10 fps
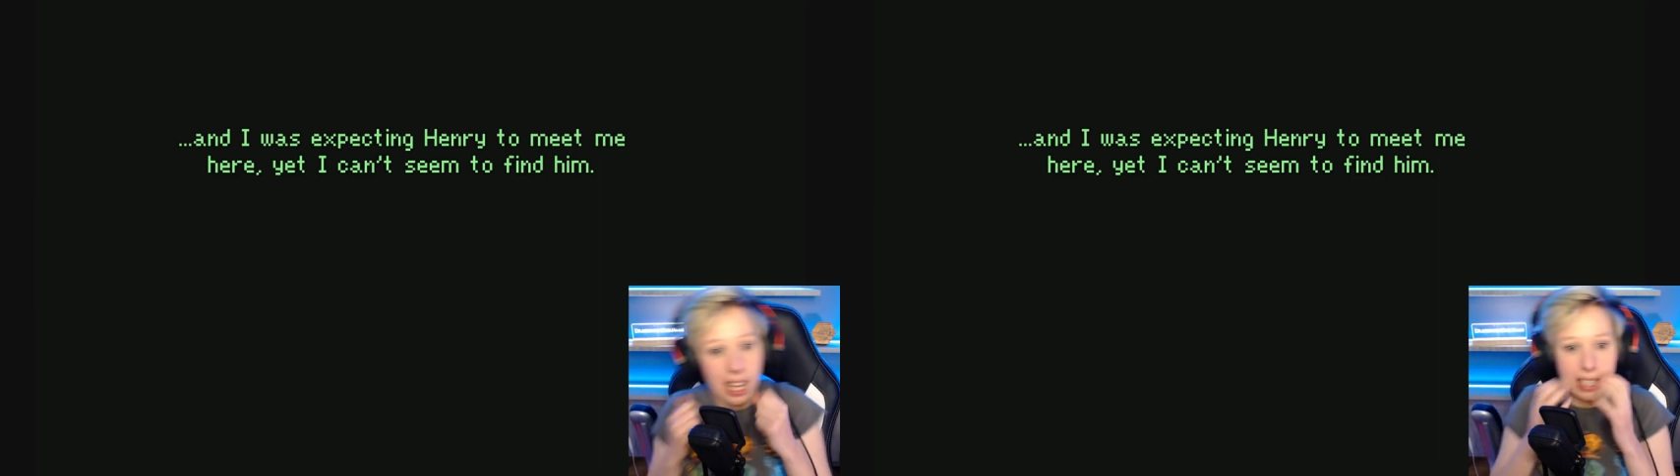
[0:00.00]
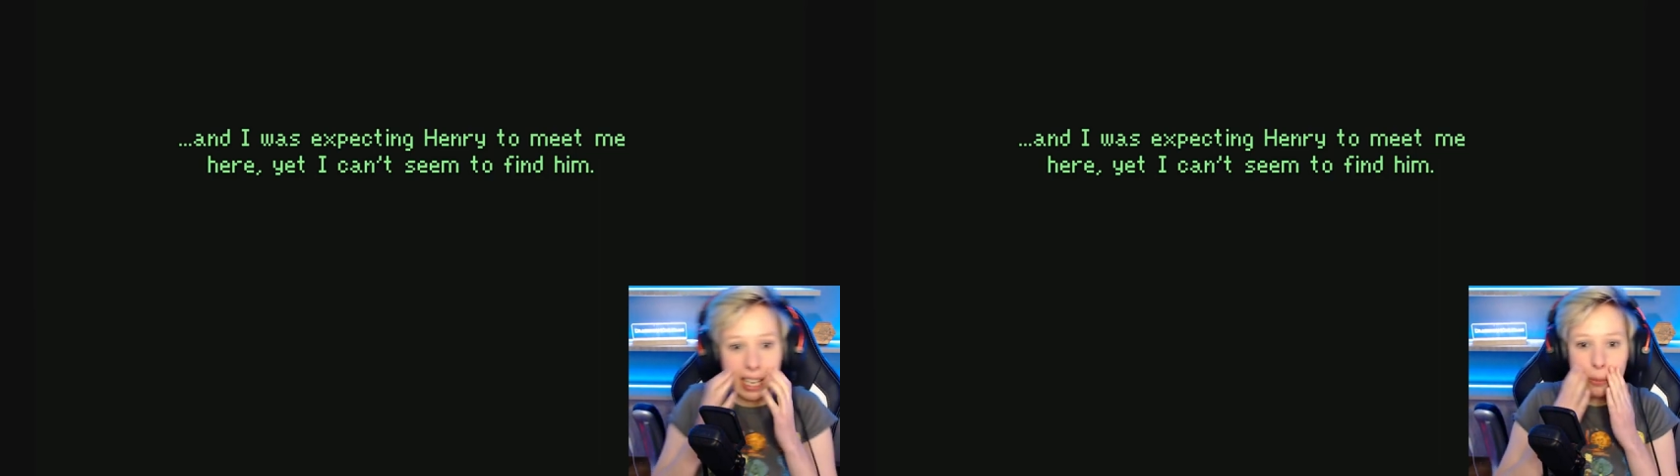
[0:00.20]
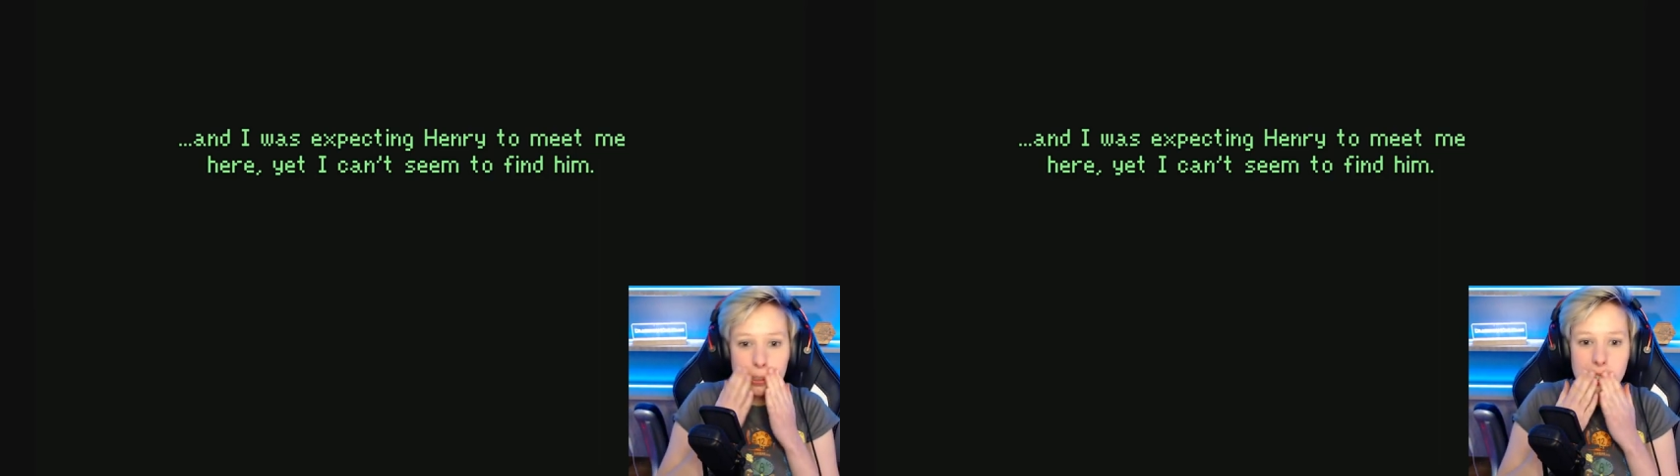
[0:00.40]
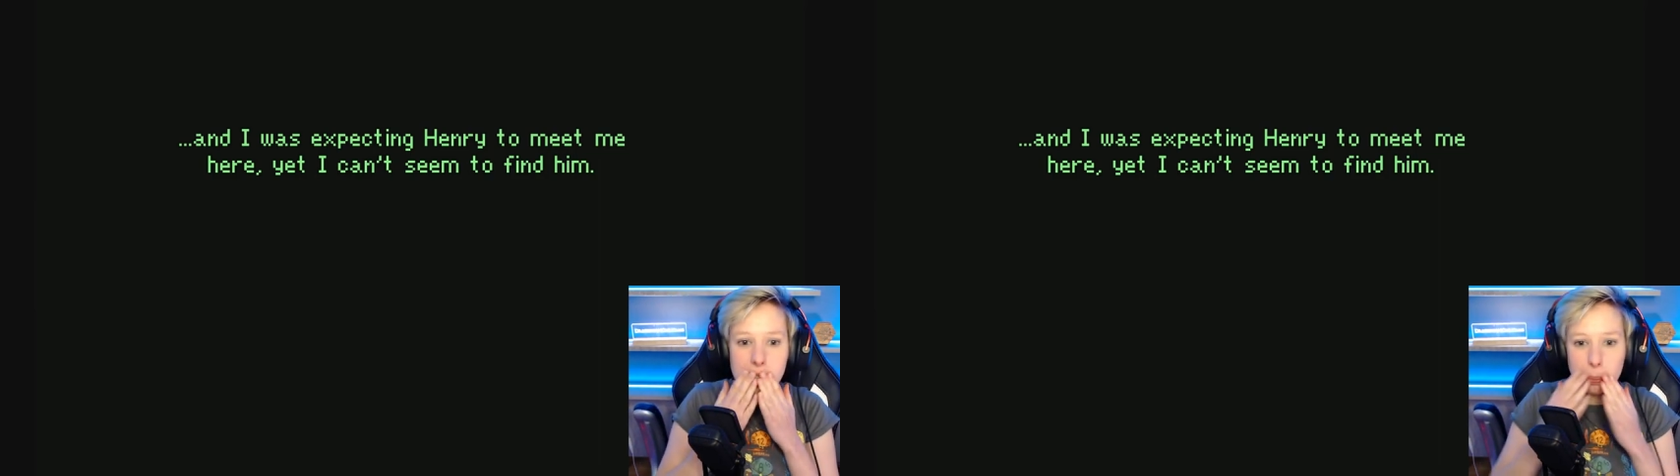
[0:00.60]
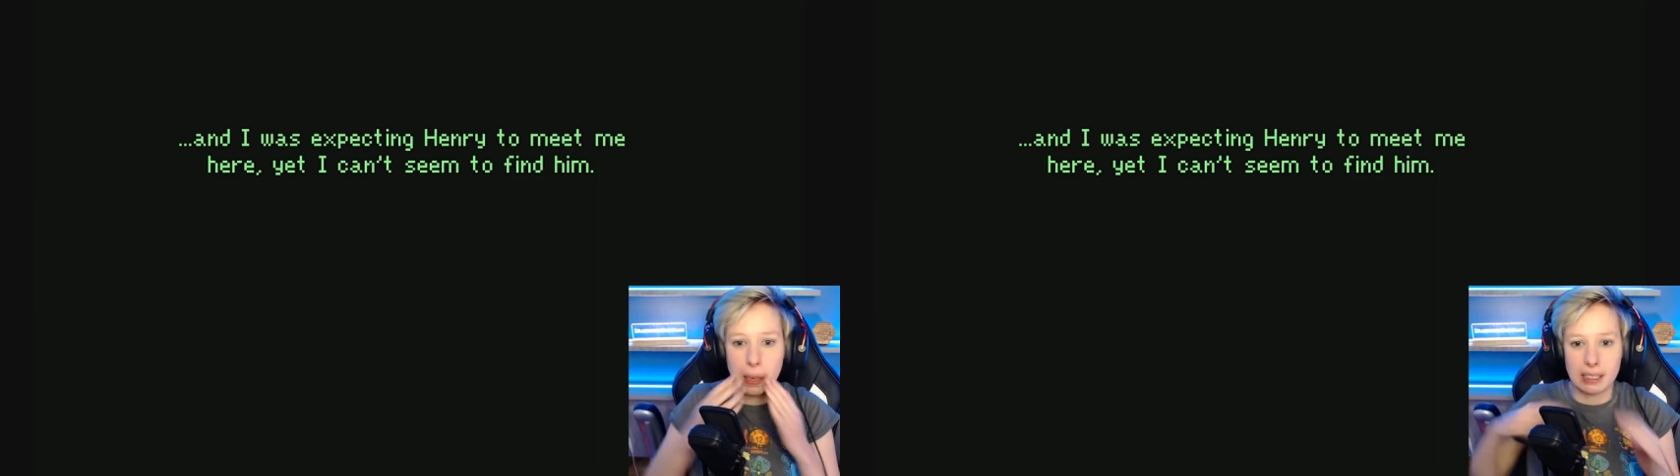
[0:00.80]
And I was
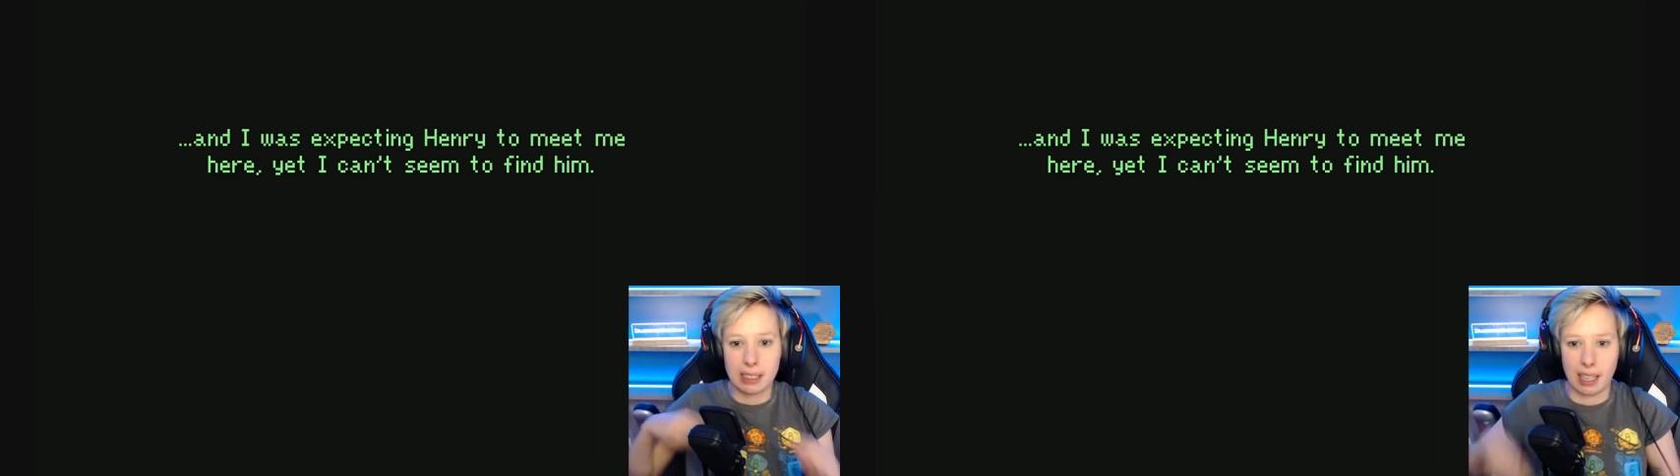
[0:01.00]
expecting